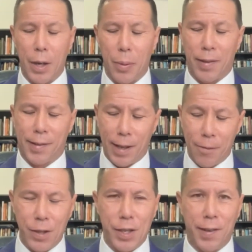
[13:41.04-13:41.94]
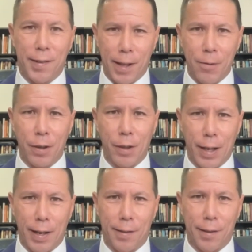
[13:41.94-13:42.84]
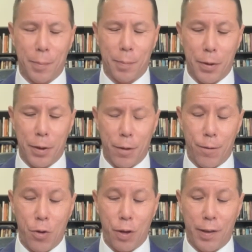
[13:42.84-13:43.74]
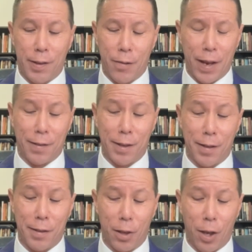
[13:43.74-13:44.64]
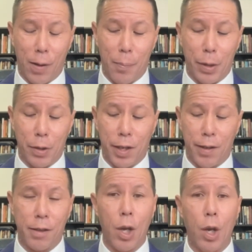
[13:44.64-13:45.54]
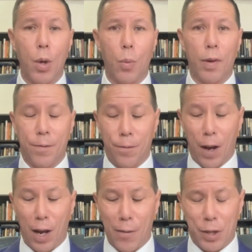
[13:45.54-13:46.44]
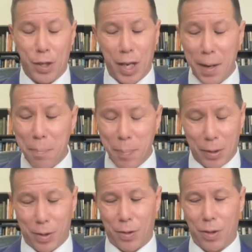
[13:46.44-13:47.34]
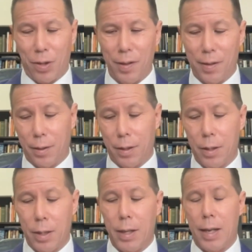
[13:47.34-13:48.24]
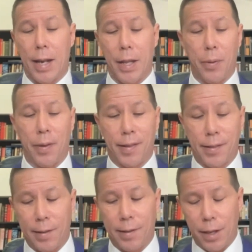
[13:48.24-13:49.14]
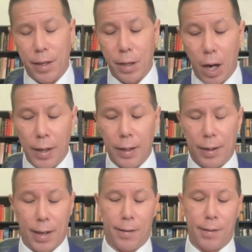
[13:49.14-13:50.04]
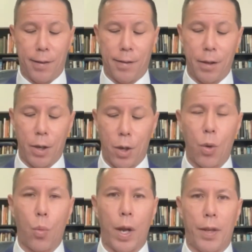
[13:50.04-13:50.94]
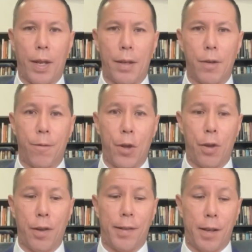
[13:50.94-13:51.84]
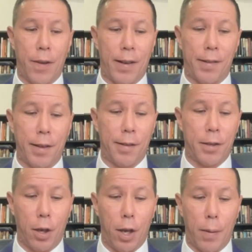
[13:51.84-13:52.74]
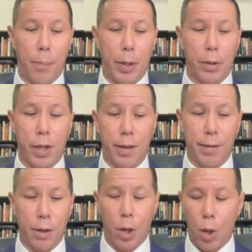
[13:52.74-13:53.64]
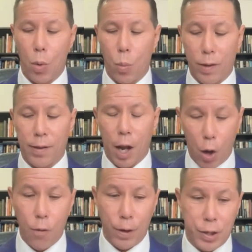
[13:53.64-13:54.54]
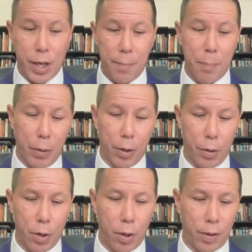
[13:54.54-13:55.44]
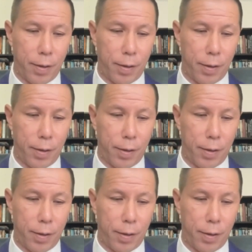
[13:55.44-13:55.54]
There were 77 cases where the deficiency of assets to liabilities was $5 to $10 million. And there were 69 cases where the deficiency of assets to liabilities was over $10 million.